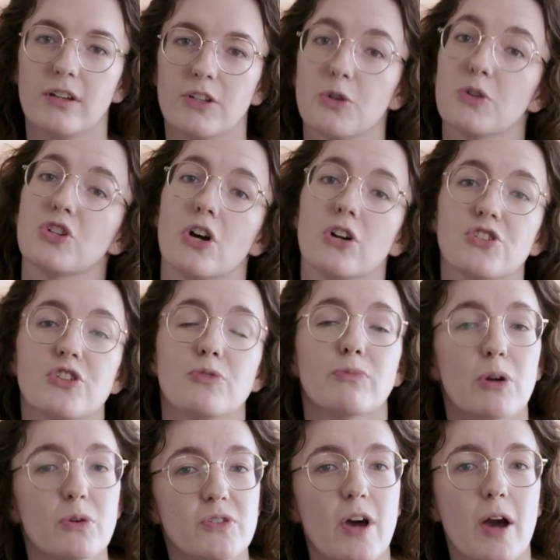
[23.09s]
You're charged in
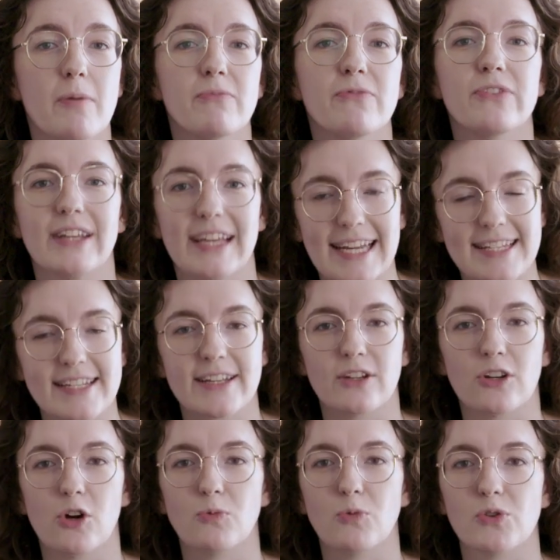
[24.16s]
real time for the heating and
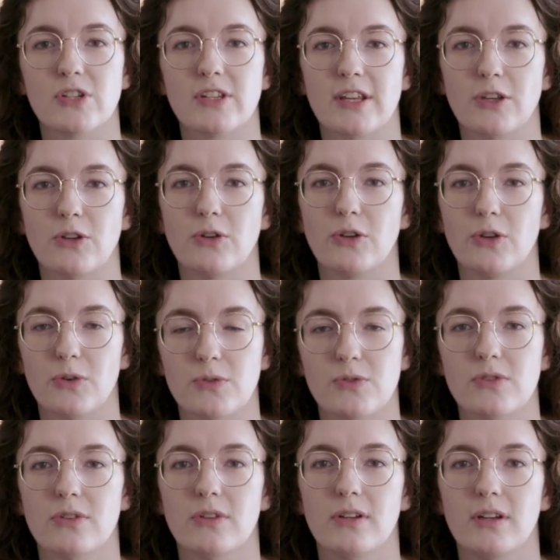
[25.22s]
hot water that you use.